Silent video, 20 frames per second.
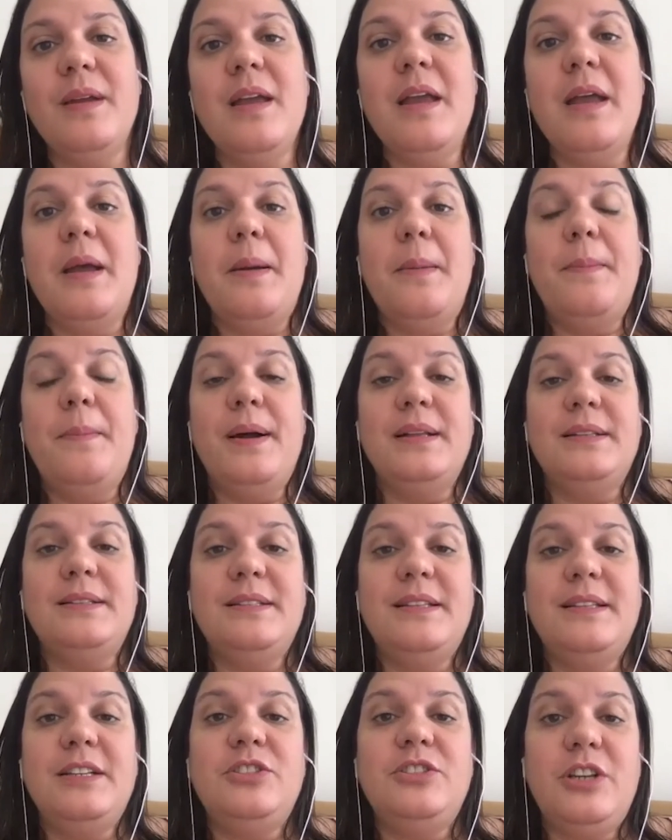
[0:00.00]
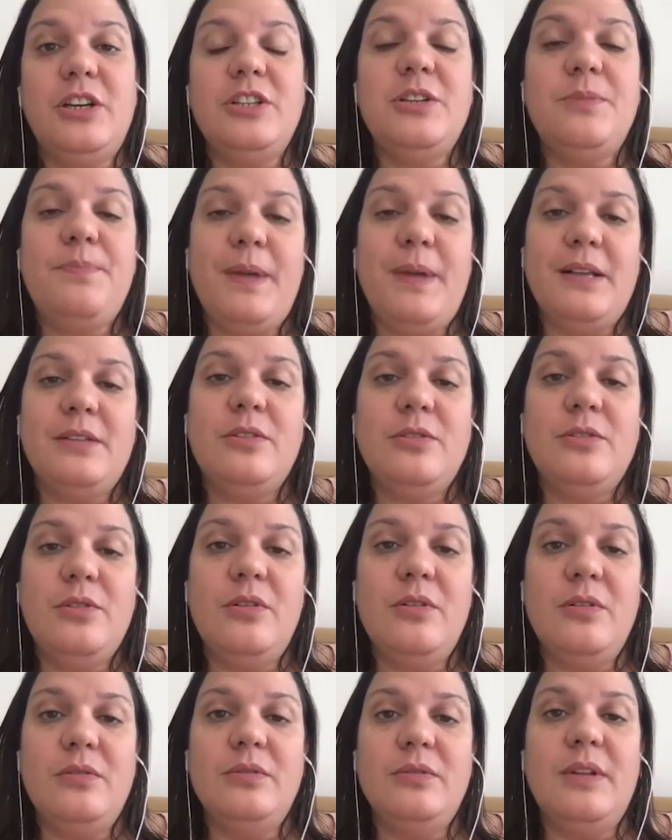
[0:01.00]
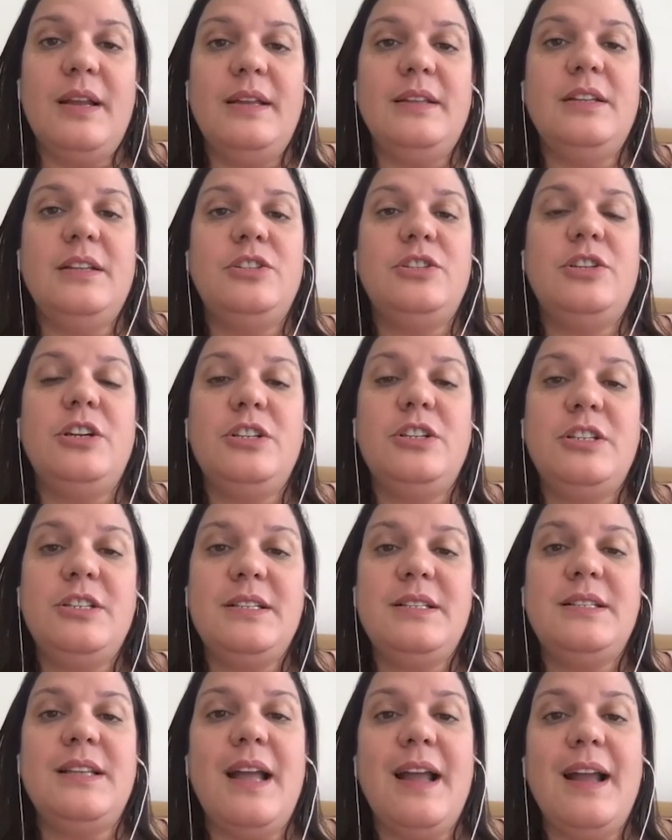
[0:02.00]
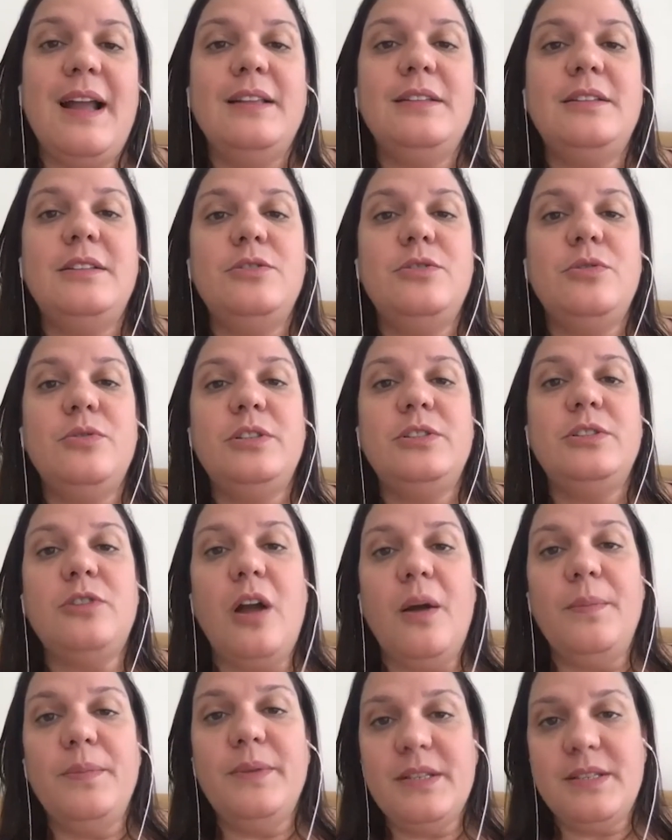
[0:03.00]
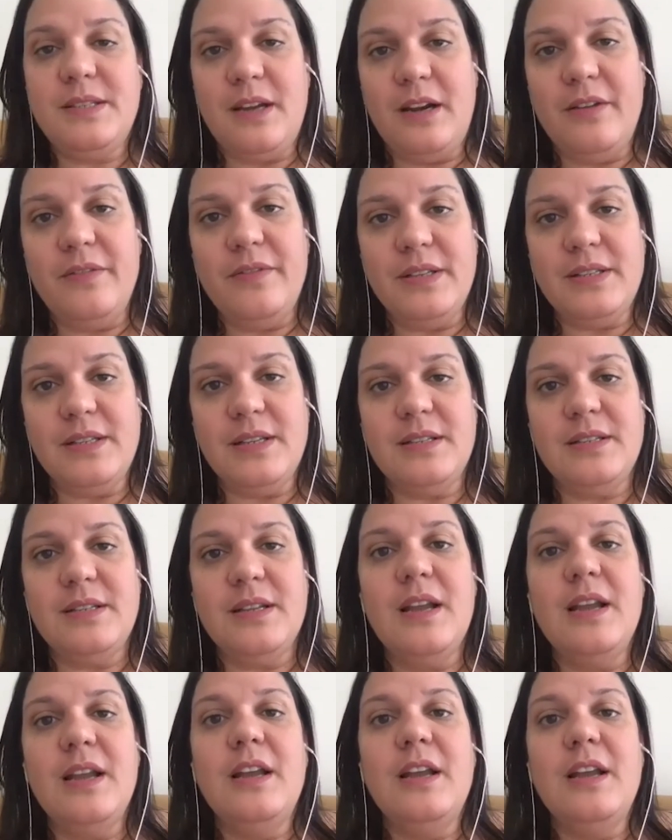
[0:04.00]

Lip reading: but the church, Pastor Don and the church decided to stop the services